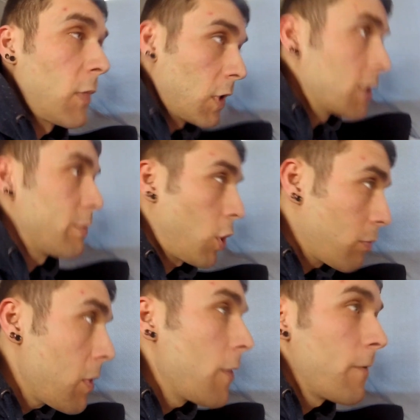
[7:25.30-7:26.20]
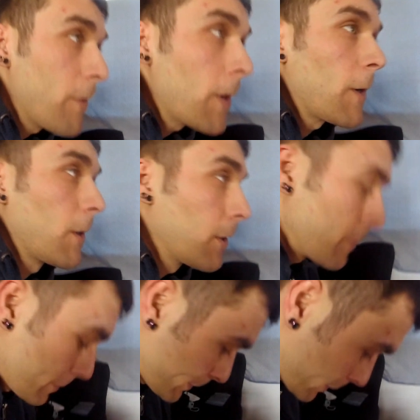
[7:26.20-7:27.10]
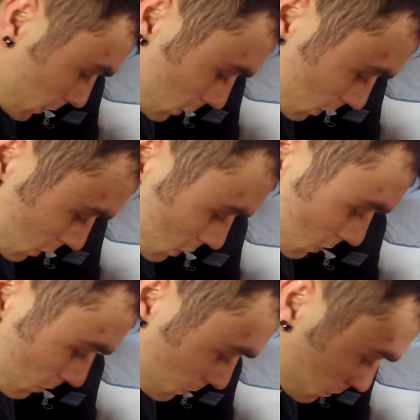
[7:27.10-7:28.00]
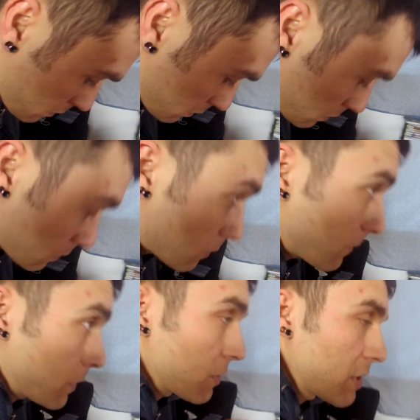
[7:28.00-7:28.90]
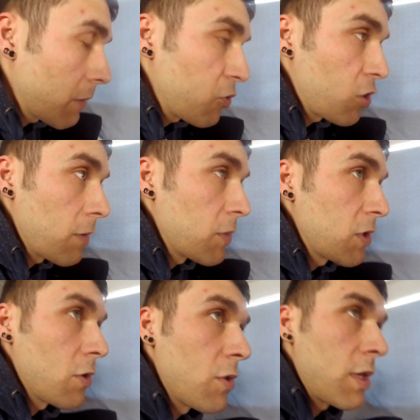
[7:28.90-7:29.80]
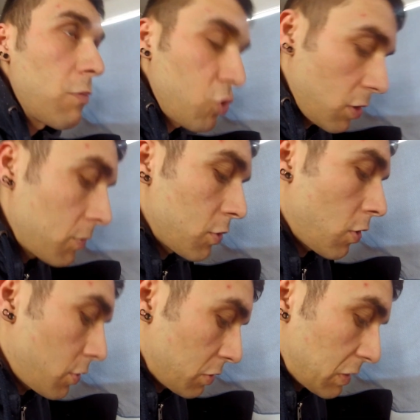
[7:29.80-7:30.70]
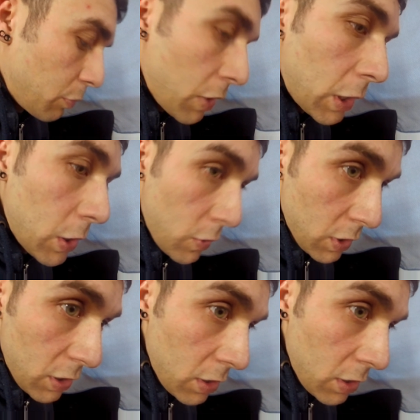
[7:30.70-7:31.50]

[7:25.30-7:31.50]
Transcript: smart motherfucker. For your sub trims, so your sub trims are all your spring loaded